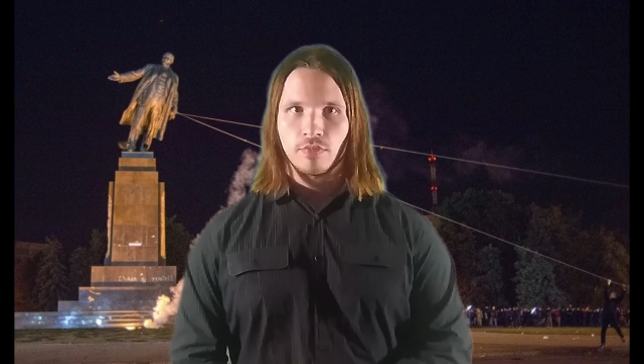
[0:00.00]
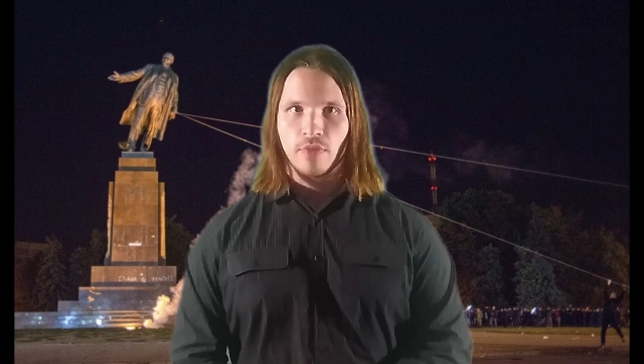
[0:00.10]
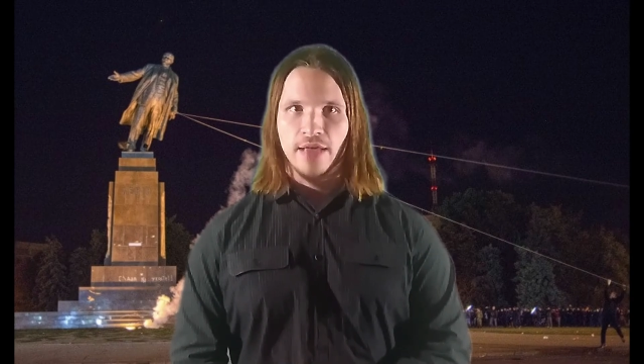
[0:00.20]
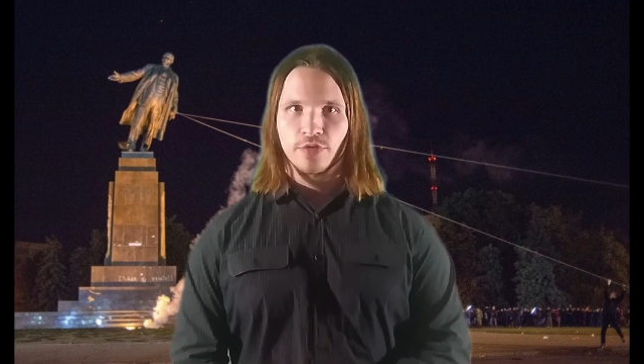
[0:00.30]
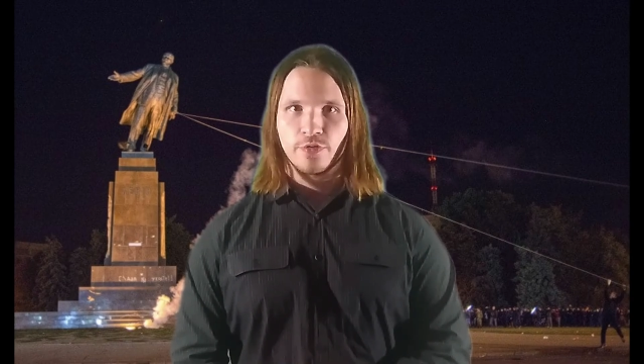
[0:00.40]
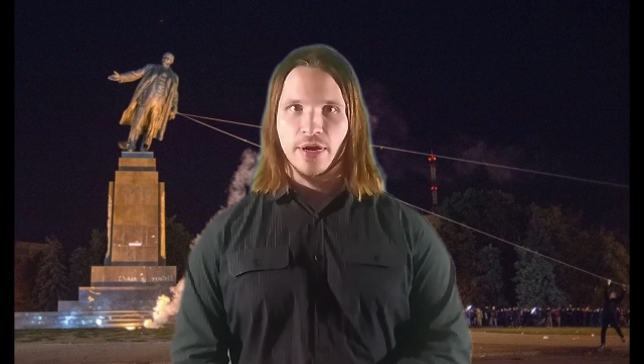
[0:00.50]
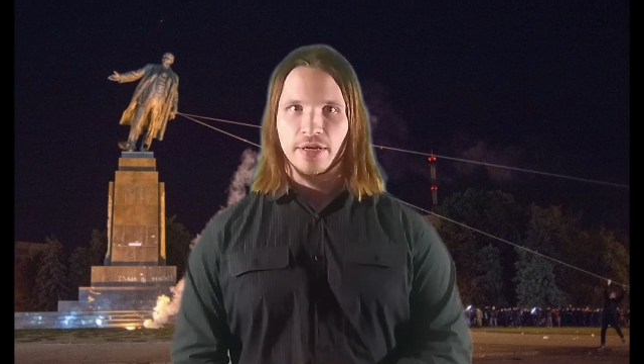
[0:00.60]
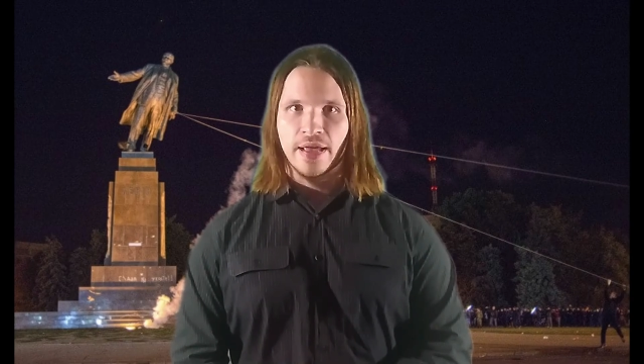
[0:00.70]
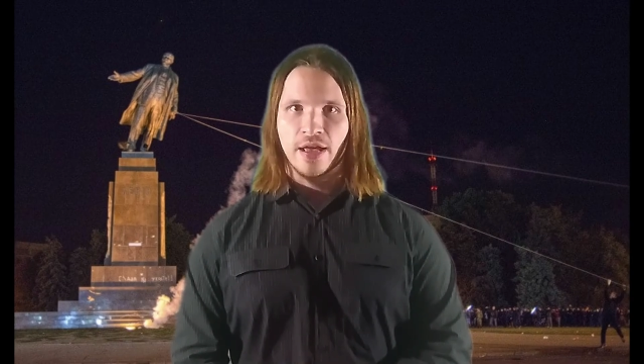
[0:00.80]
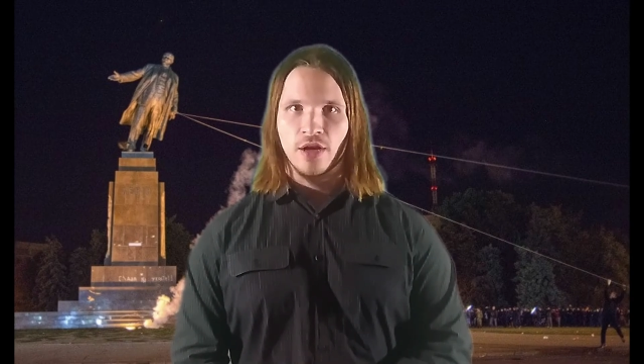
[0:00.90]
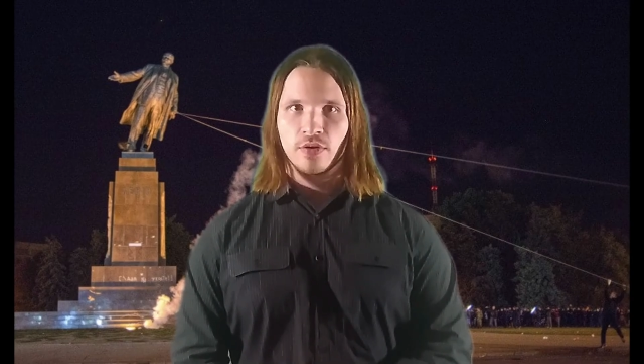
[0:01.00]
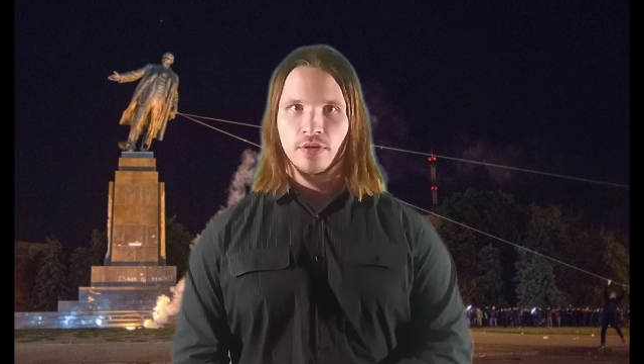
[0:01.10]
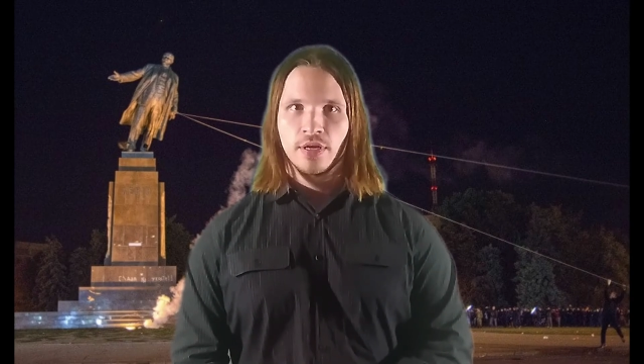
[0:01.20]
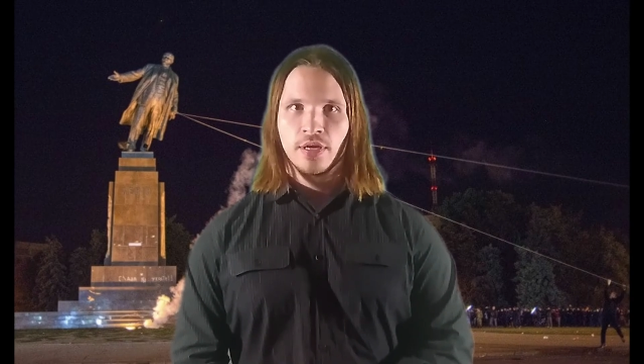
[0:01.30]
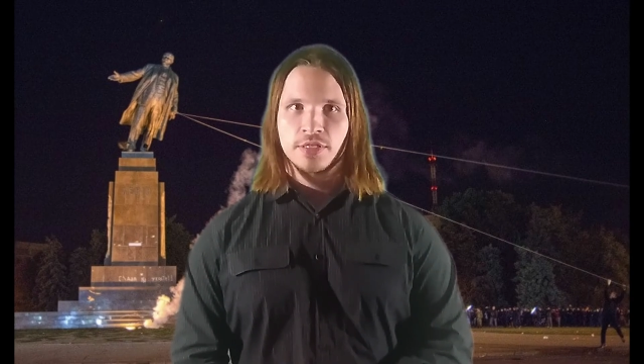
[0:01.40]
As of right now,
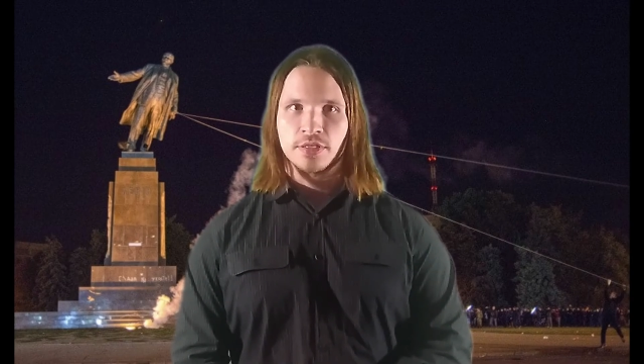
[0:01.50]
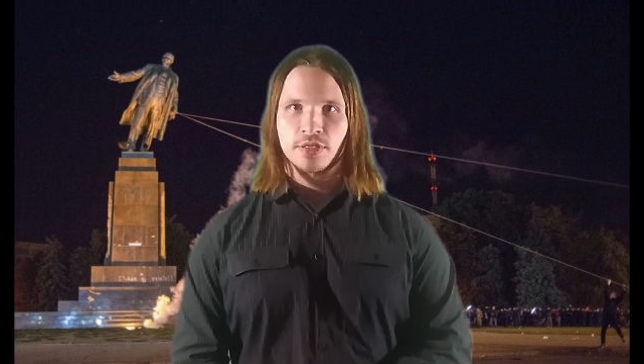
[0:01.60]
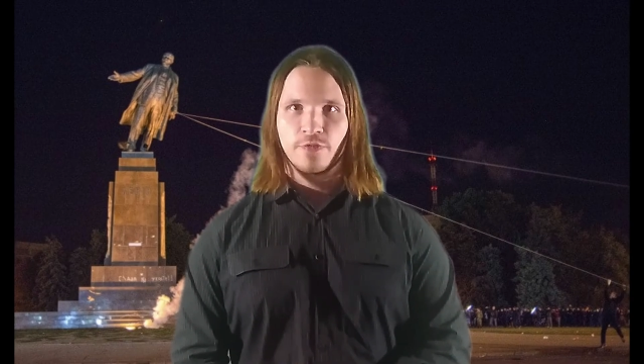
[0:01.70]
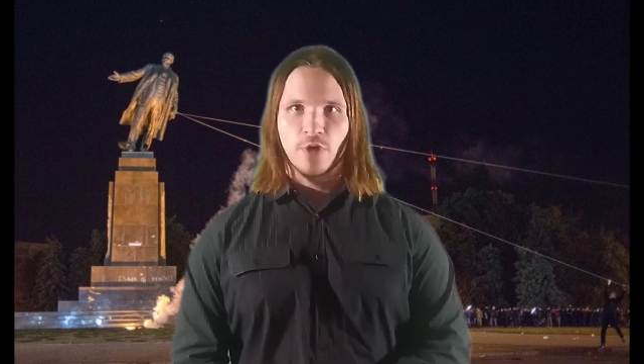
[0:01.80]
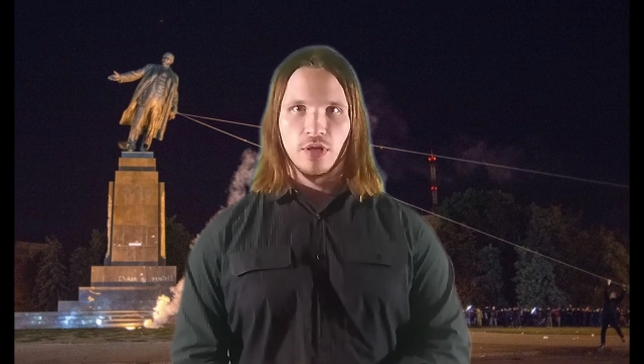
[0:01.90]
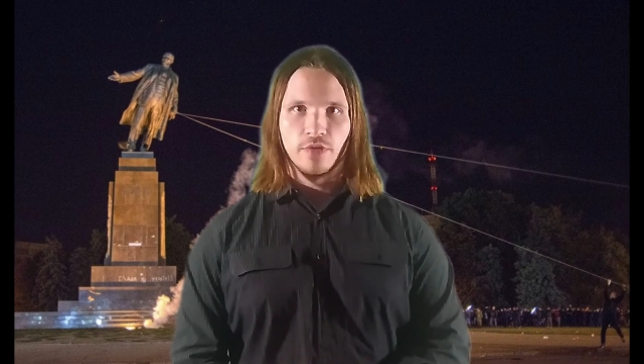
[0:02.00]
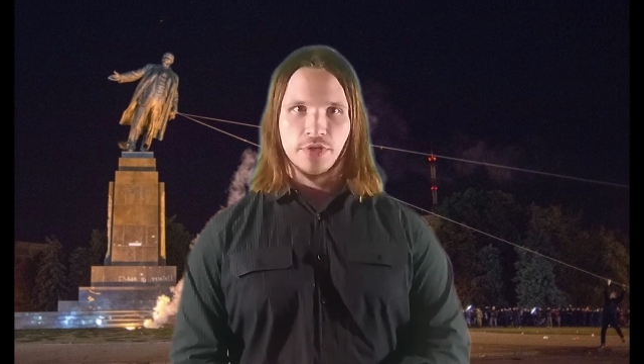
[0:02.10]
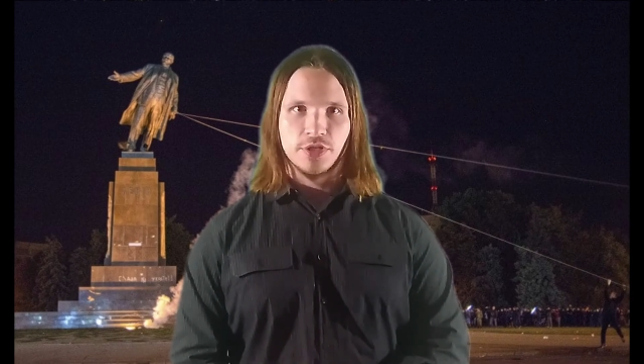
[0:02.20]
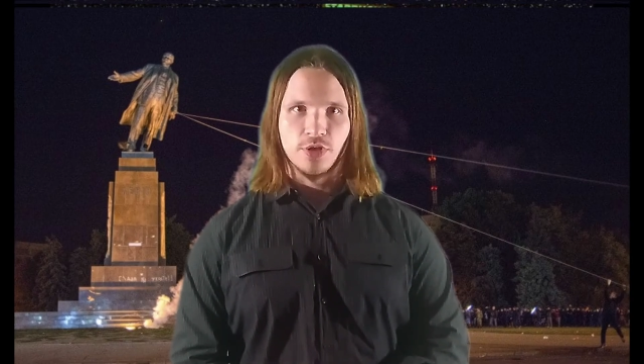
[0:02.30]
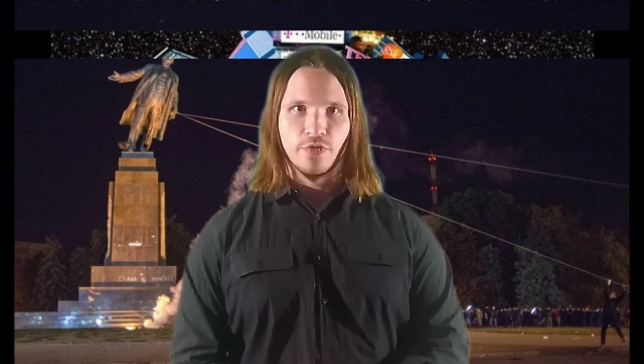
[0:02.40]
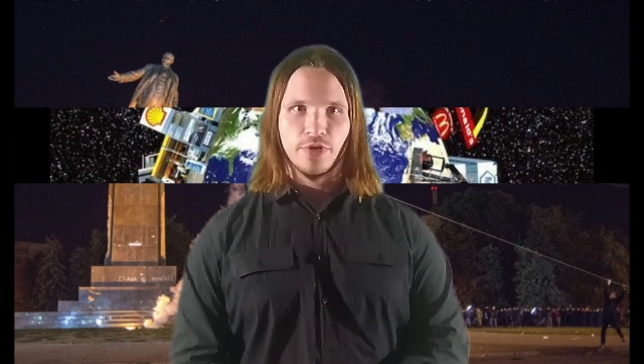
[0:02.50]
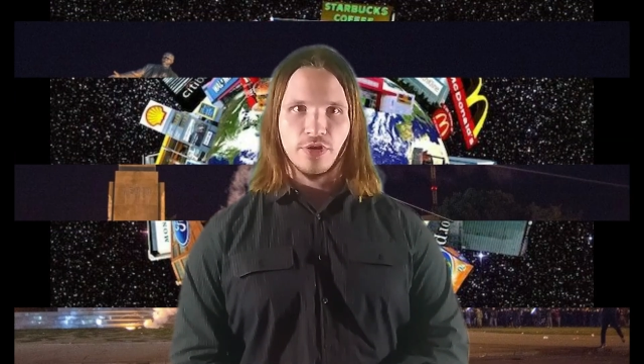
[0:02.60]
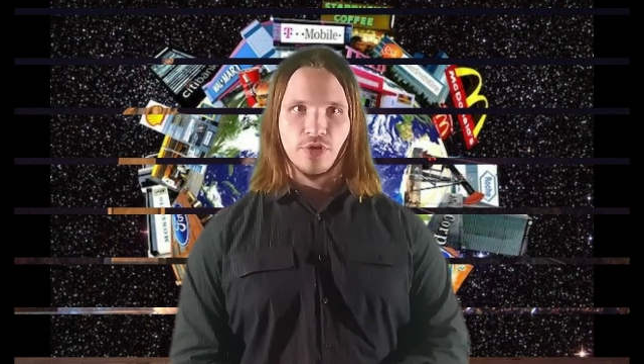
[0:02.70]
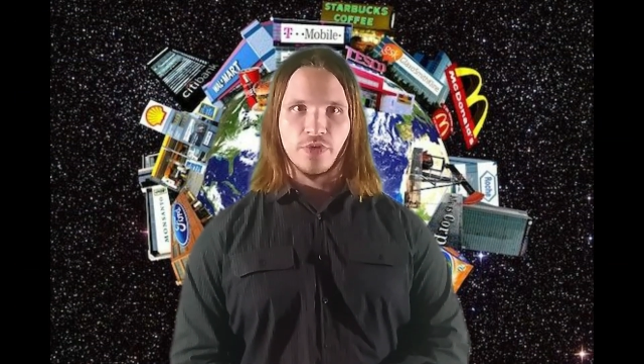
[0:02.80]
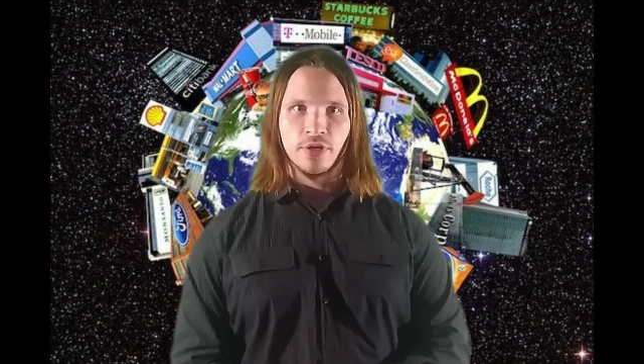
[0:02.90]
since the fall of the Soviet
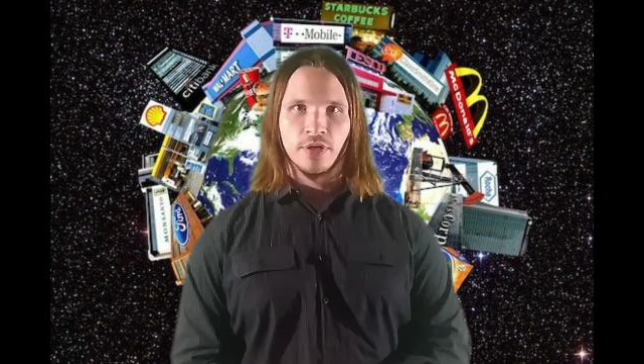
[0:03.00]
Union,